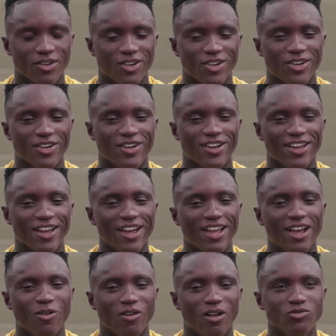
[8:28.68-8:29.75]

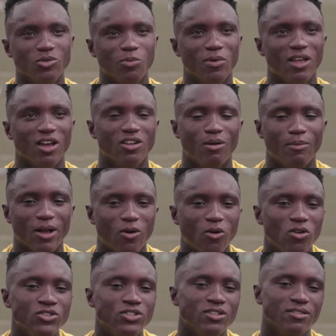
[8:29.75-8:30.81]
I will have to play under my
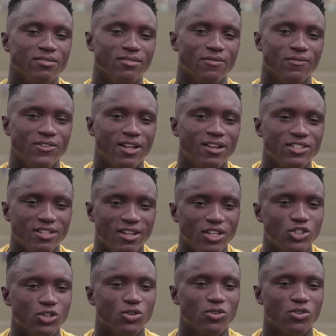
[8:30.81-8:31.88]
coach, Fidelis
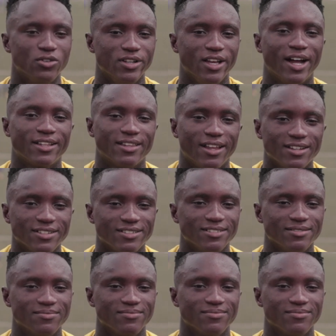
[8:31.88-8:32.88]
Lechoko, in the Atlanta.